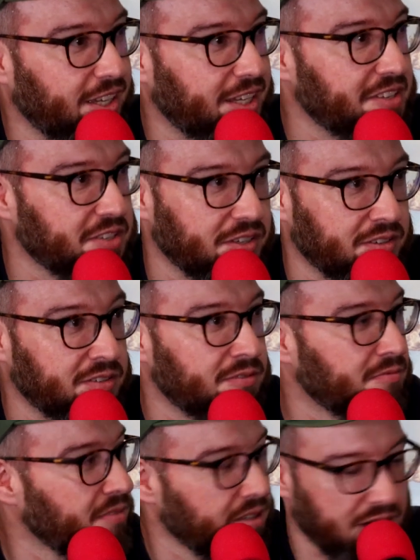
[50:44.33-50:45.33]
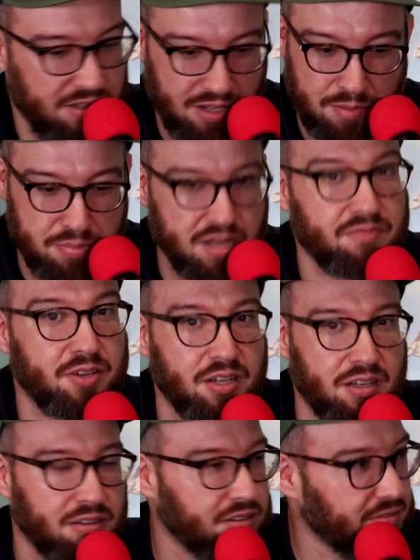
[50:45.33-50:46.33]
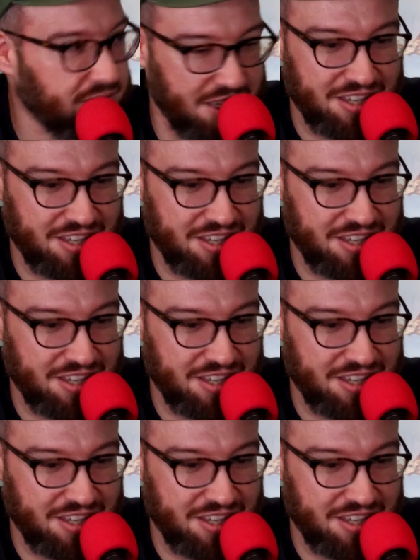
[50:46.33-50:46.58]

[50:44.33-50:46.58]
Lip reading: Like he's a above all